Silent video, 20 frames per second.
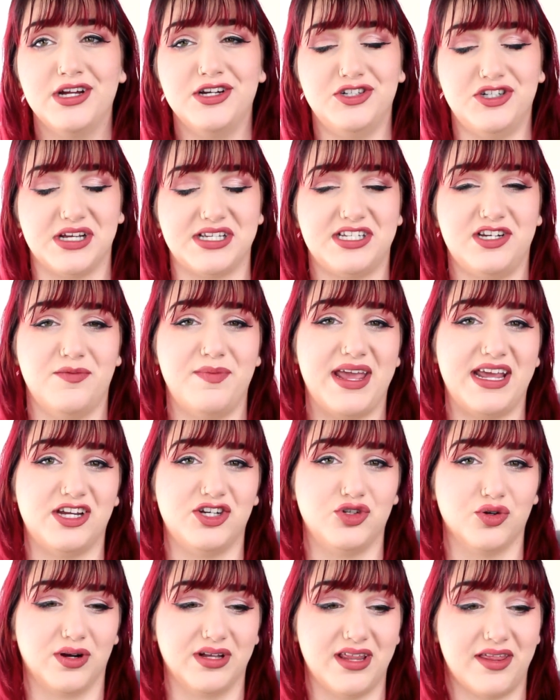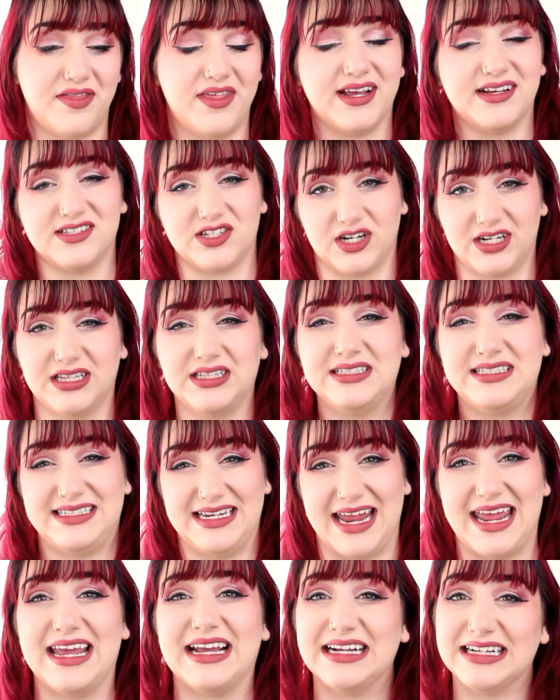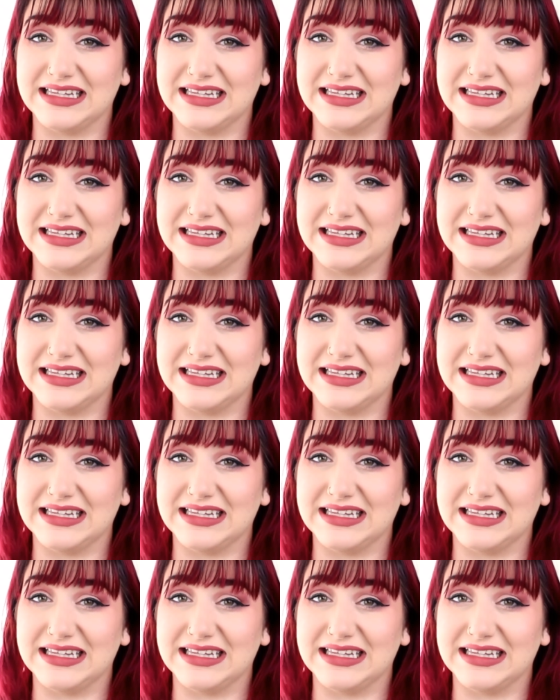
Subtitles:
just to make sure that things are staying